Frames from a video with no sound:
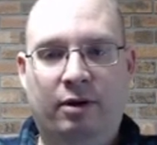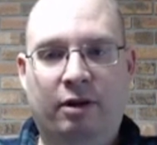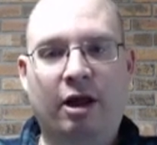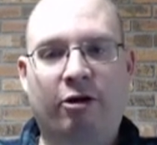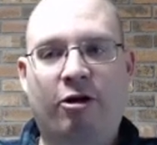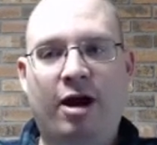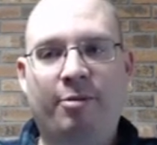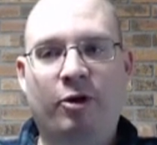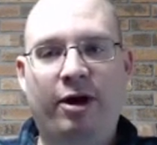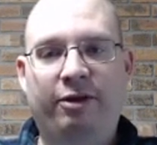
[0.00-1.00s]
A lot of
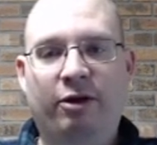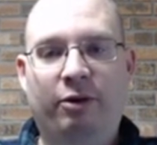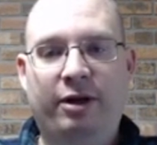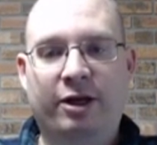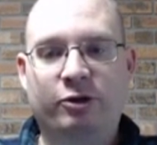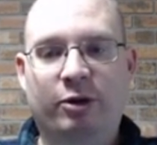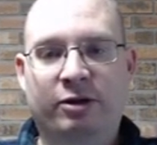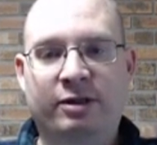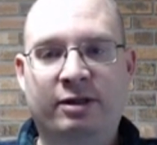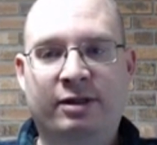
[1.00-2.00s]
crime around the old industrial
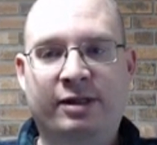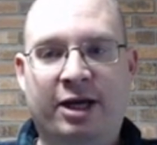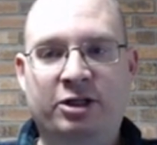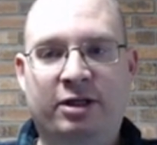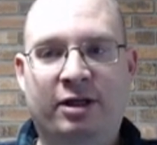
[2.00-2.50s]
section.